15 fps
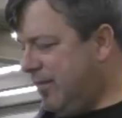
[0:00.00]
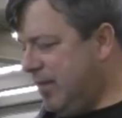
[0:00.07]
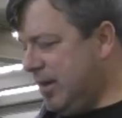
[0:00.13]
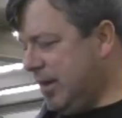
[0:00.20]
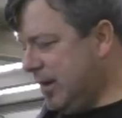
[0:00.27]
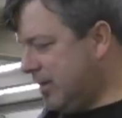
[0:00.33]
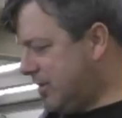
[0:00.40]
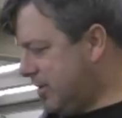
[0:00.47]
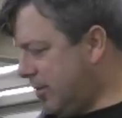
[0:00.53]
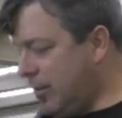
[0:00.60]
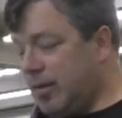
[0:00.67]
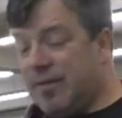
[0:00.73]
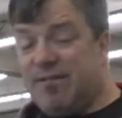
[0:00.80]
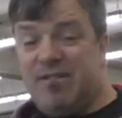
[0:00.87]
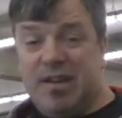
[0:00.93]
fittings,
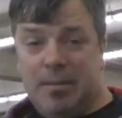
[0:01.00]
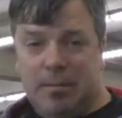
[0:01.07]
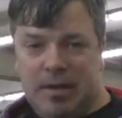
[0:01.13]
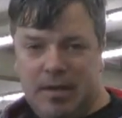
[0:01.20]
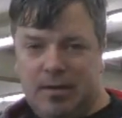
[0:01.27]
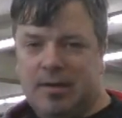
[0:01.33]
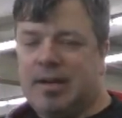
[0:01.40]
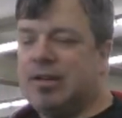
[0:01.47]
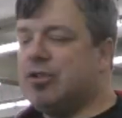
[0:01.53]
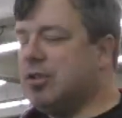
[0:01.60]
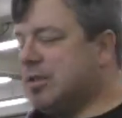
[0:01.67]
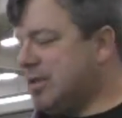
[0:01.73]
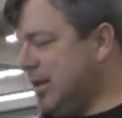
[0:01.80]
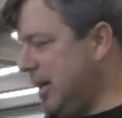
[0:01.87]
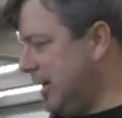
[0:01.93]
or the fitment, I
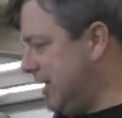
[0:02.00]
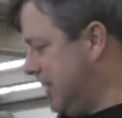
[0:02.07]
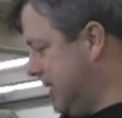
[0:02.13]
should say.